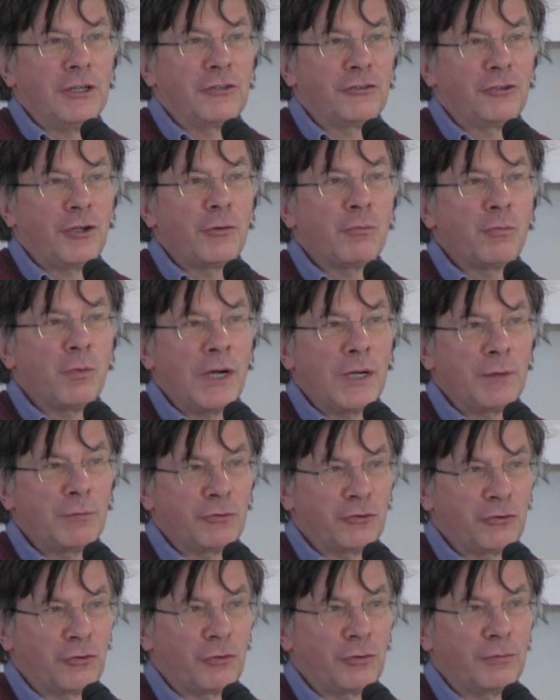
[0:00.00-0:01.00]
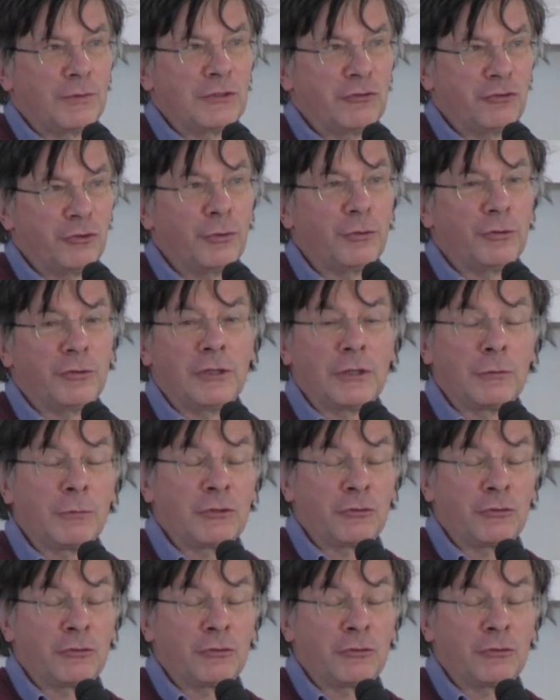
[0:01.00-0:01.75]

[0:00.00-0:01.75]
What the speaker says: in his own way, was sort of intuiting,